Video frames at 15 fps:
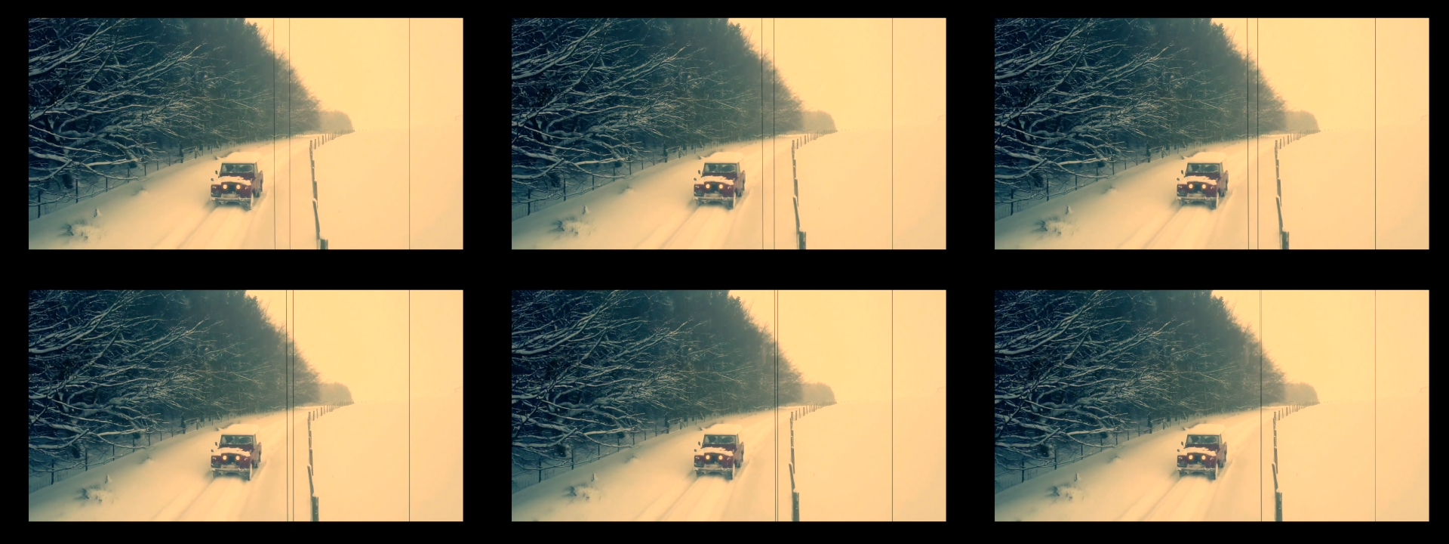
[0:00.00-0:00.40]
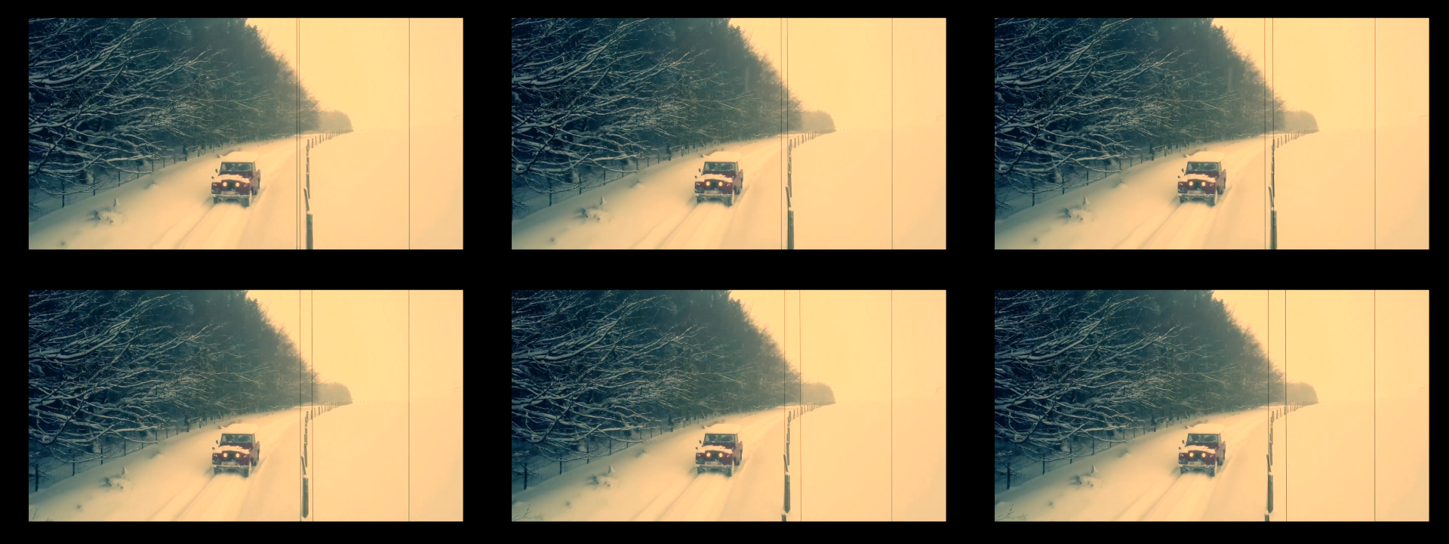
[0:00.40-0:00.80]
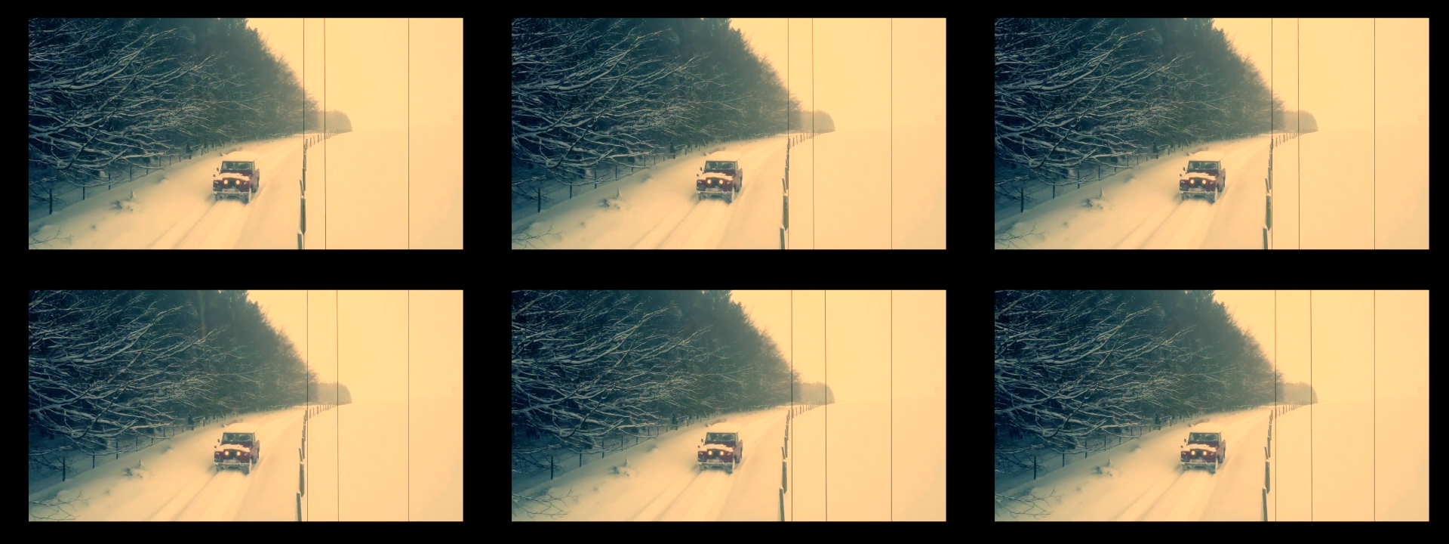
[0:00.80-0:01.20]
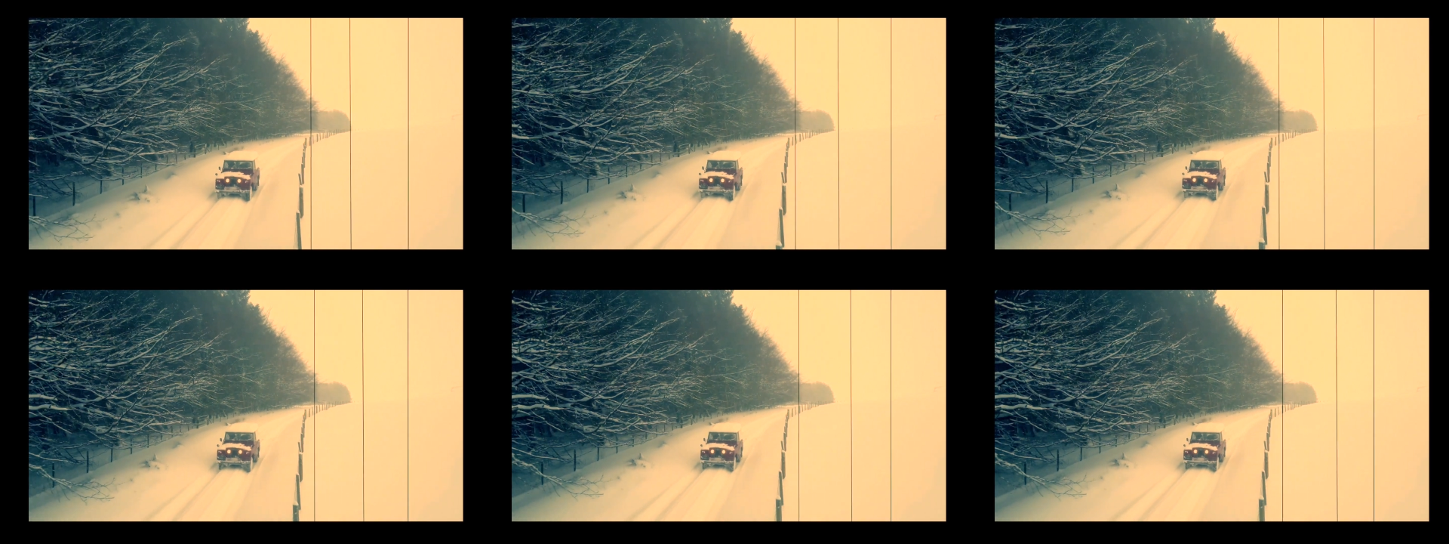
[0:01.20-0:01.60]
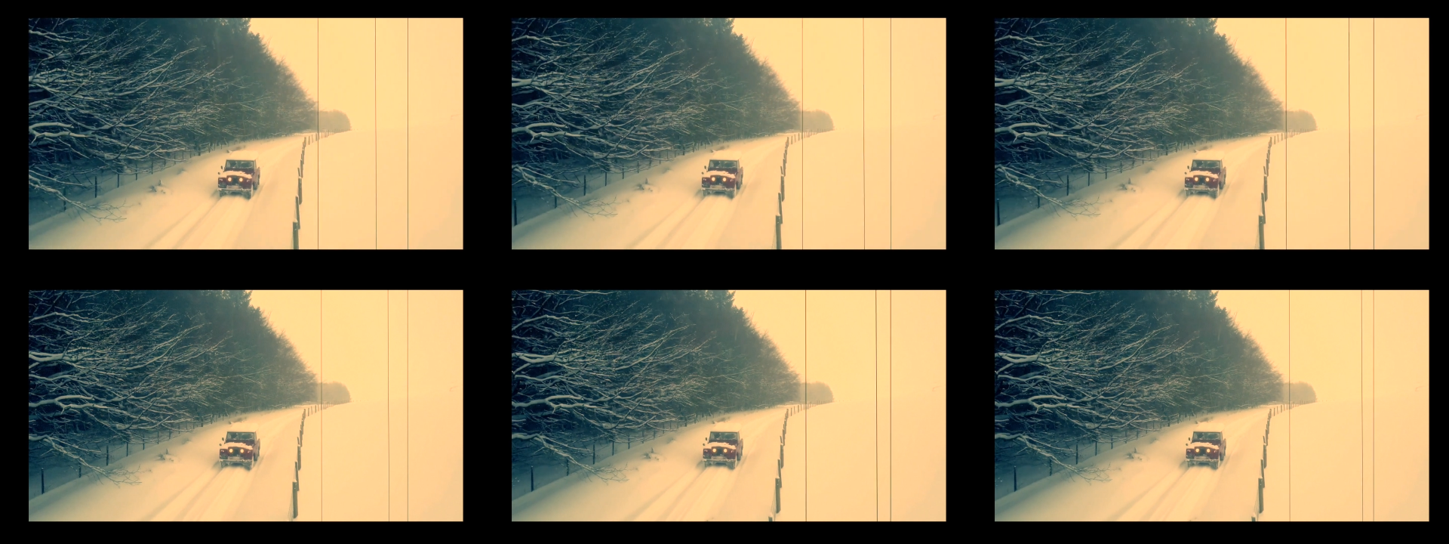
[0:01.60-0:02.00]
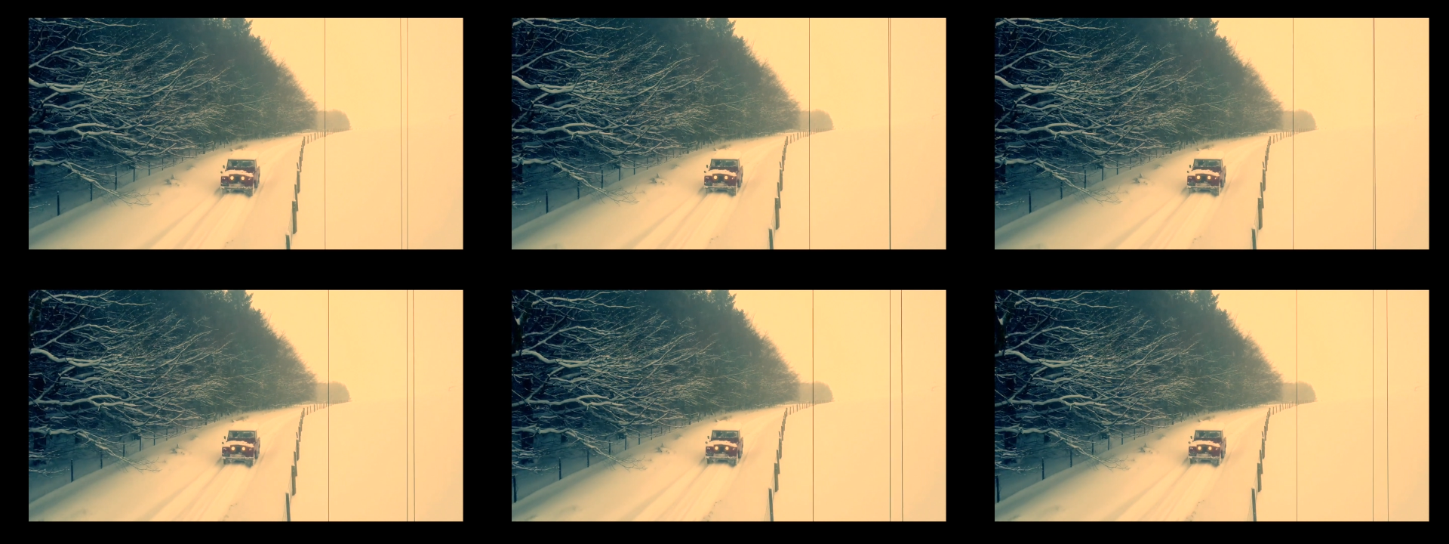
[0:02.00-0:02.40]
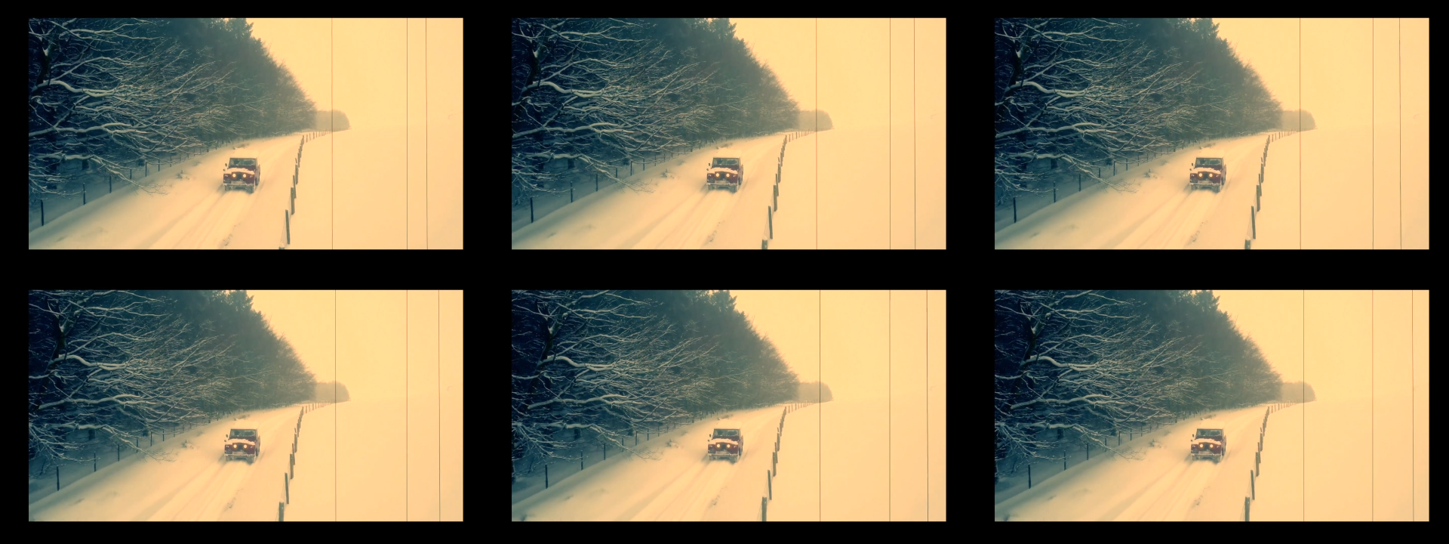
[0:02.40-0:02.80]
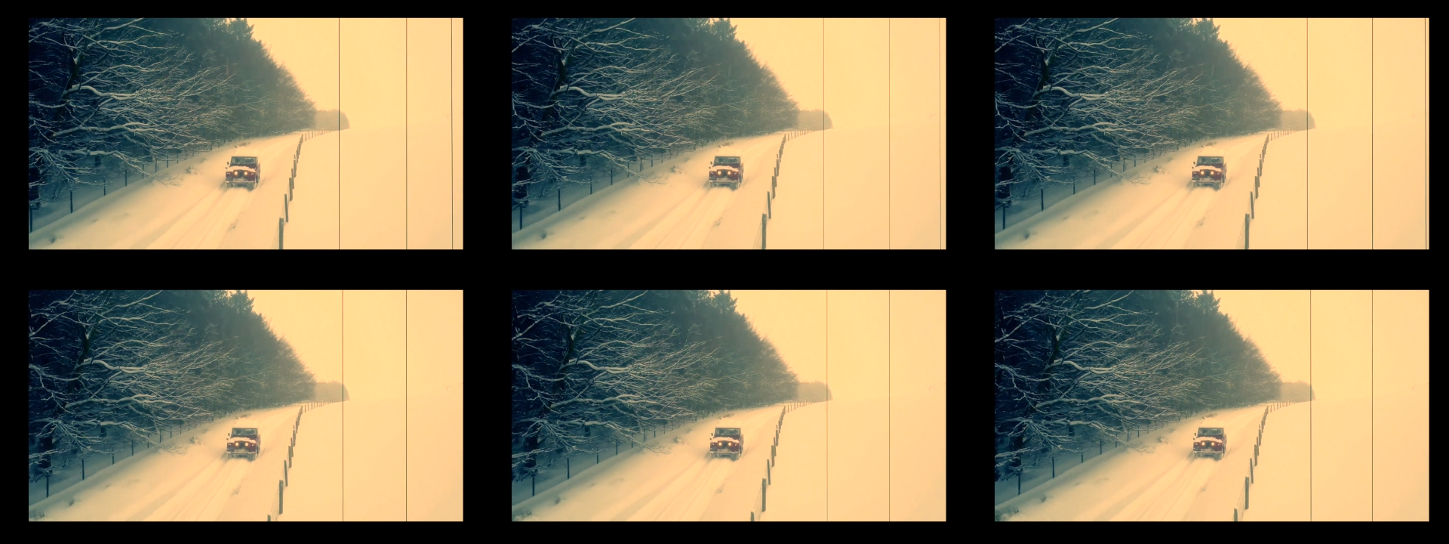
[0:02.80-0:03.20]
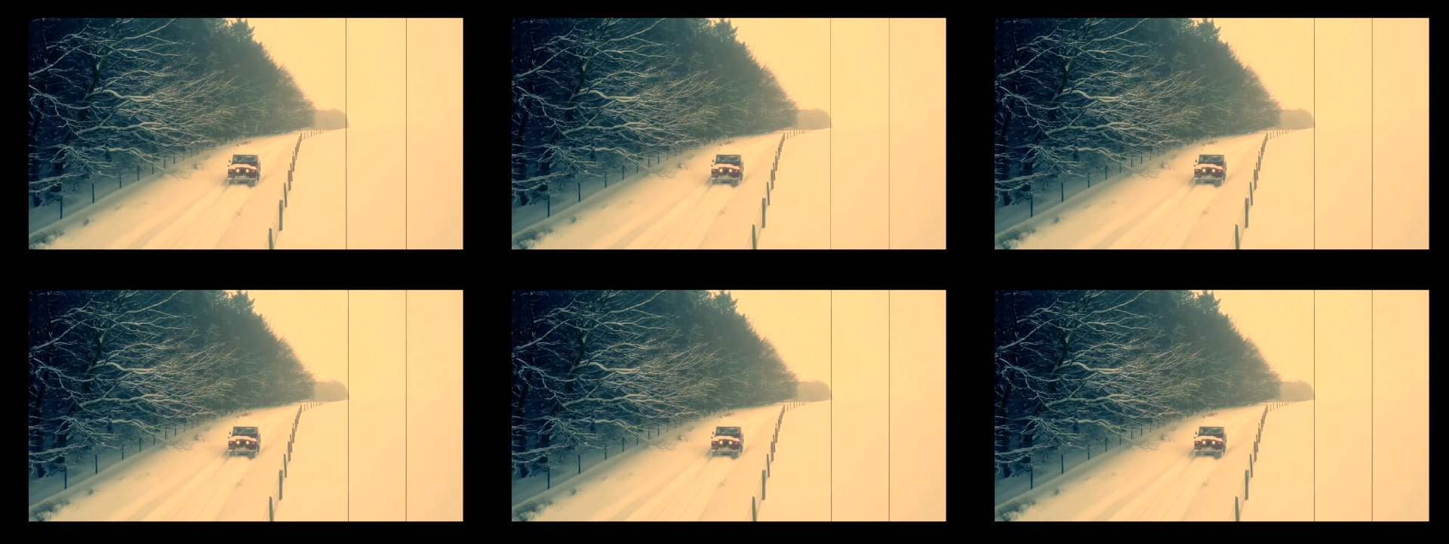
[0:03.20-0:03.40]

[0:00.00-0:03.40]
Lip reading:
Nobody's mouth can be seen.